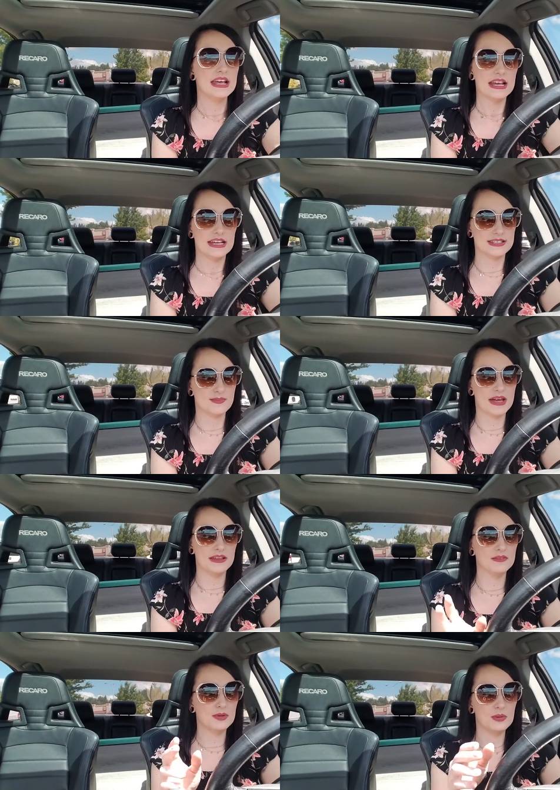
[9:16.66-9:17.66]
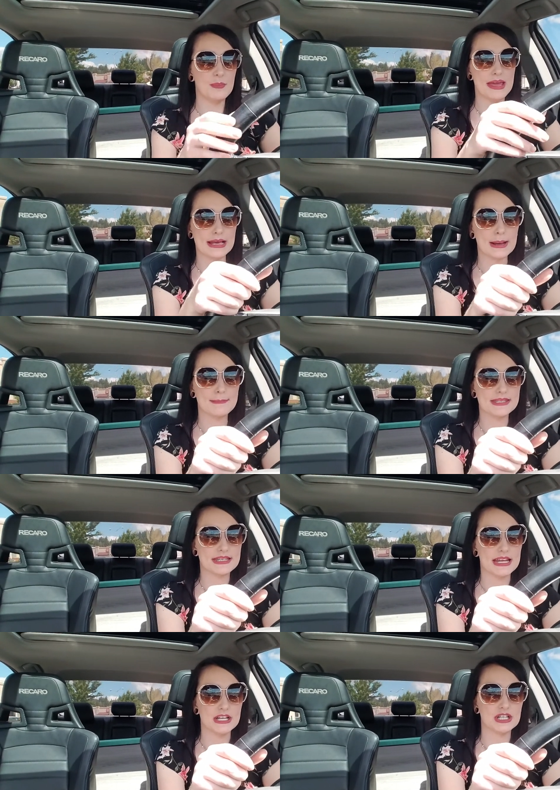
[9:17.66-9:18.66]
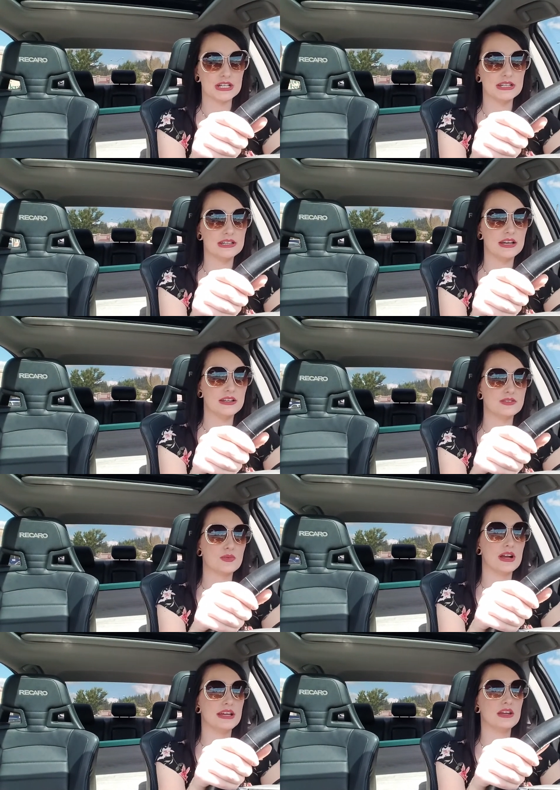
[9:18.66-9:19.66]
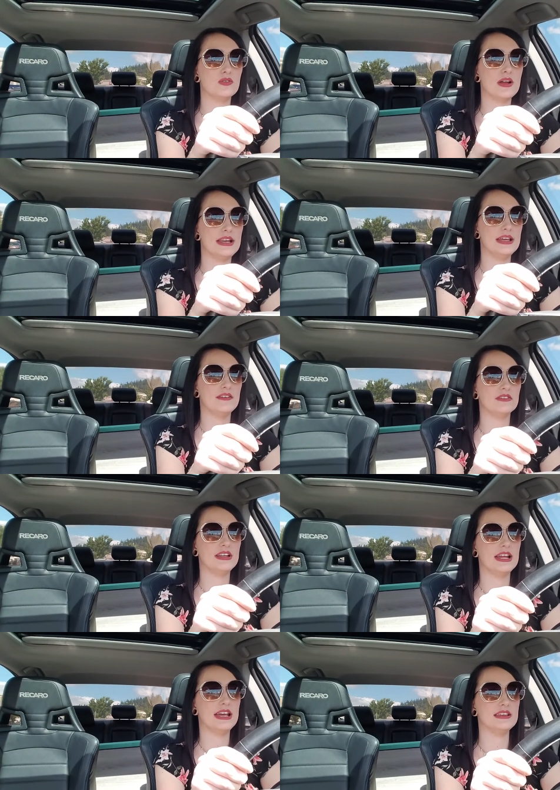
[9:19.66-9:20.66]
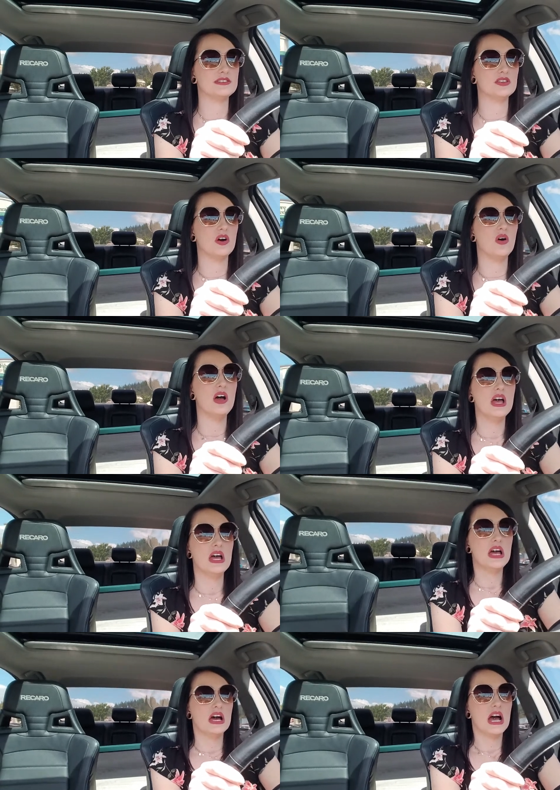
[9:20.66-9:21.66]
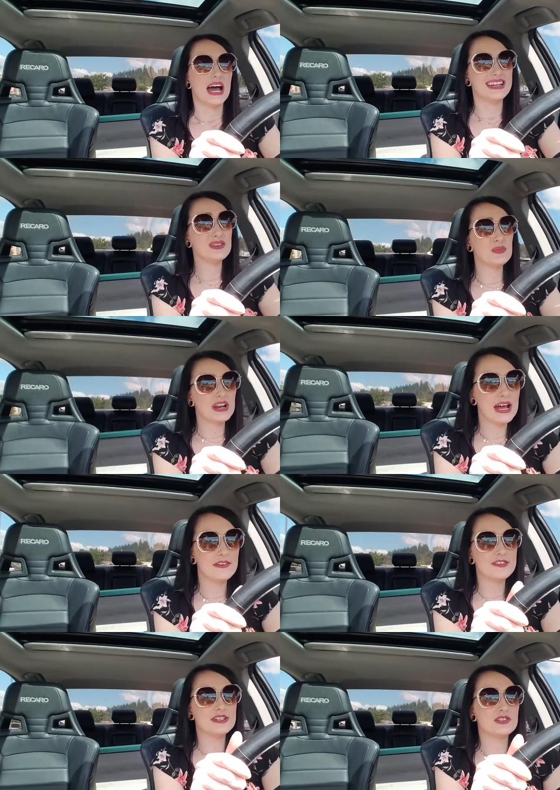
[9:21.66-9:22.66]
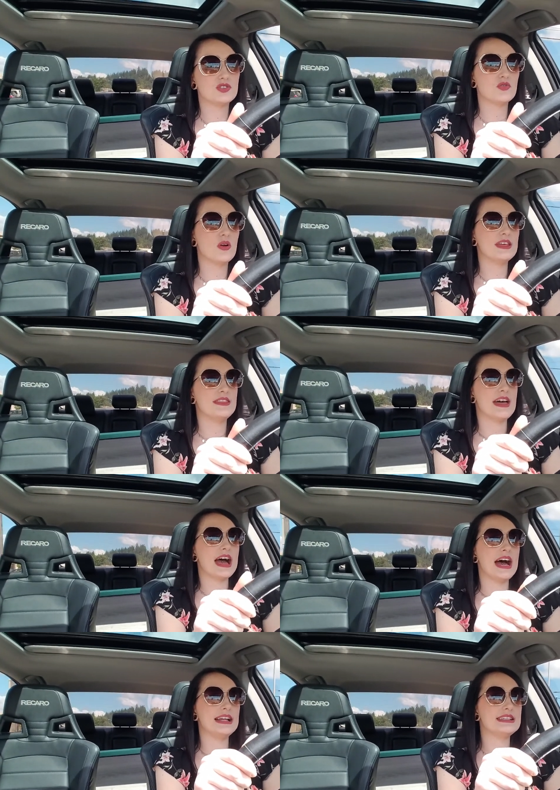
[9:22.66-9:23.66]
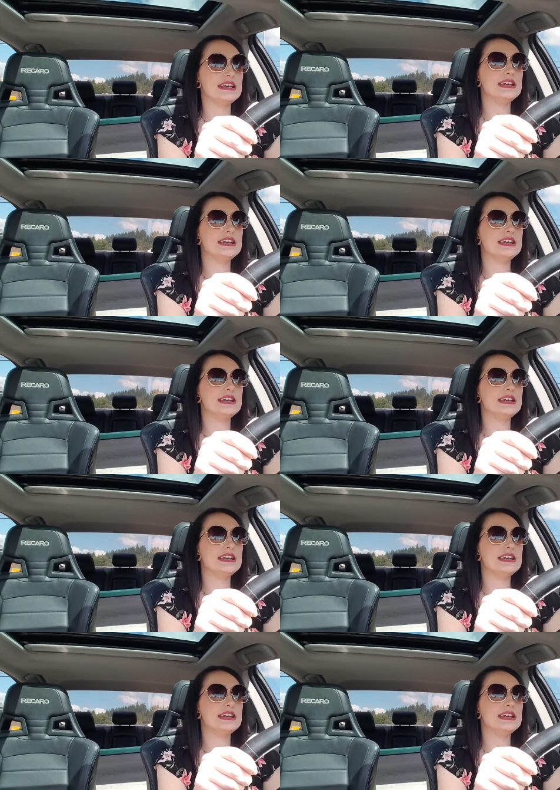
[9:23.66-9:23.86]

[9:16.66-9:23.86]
It's my little makeup station. Uh, it's where I get ready every day. So I didn't want to have to destroy that.